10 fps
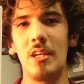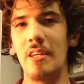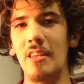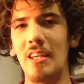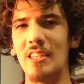
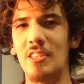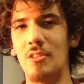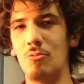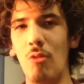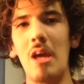I think
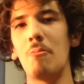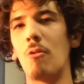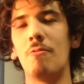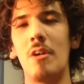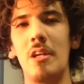it's way
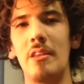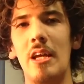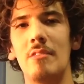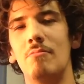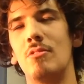more funny
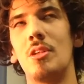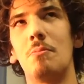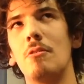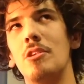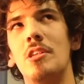than
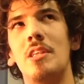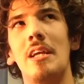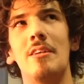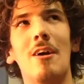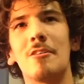supposed,
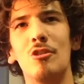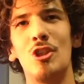say, Doctor